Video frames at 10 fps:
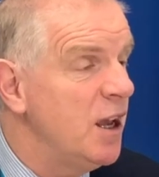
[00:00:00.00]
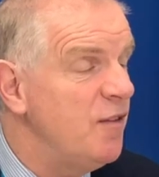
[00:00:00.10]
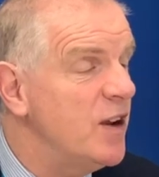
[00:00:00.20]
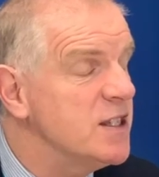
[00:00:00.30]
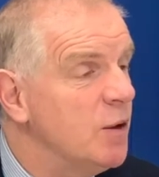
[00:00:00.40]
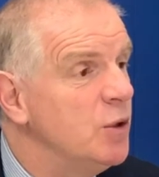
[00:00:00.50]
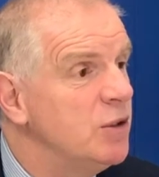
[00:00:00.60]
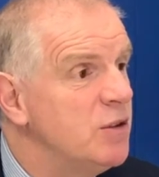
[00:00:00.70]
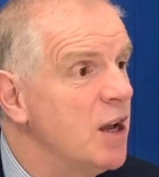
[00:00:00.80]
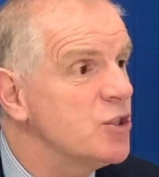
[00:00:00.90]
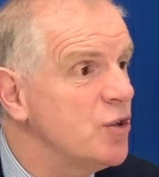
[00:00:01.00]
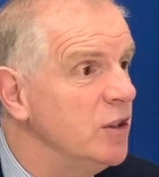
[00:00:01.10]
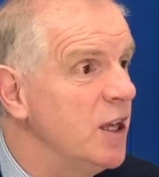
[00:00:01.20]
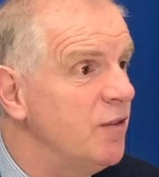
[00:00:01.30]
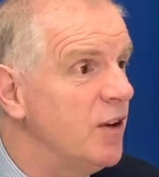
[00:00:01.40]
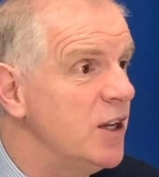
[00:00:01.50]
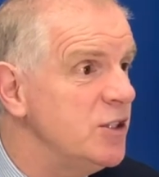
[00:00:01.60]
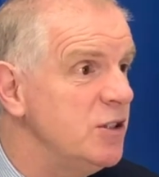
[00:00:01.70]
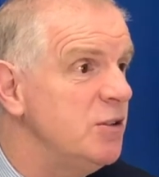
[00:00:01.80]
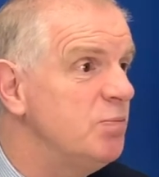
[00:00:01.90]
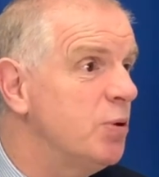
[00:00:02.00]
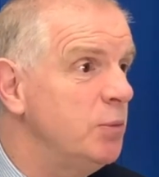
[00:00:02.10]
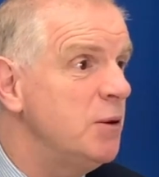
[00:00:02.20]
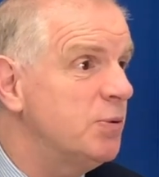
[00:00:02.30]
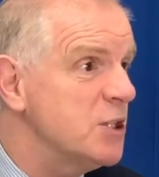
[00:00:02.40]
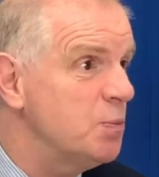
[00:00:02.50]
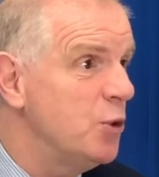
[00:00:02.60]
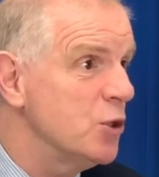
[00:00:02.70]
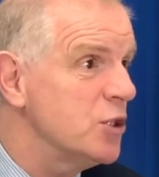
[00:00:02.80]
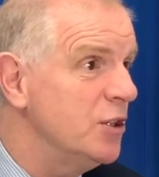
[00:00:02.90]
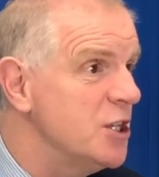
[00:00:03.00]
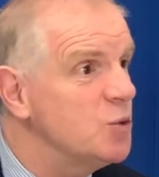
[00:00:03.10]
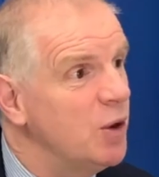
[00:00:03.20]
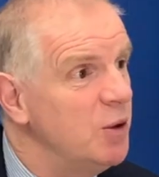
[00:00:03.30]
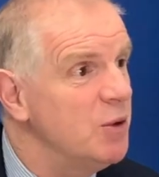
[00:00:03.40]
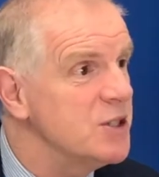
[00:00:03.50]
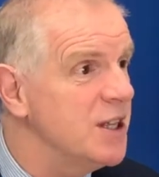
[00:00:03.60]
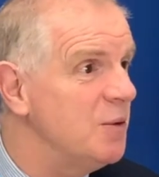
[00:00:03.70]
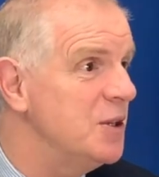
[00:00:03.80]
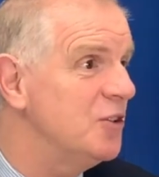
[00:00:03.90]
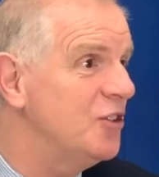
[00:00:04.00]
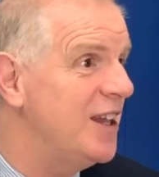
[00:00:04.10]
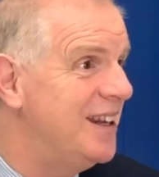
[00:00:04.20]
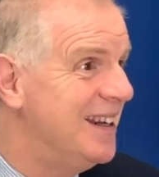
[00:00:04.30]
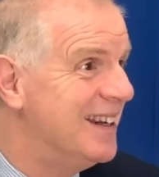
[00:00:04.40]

In fact, I would strongly advise you probably press pause on this one and watch that one instead.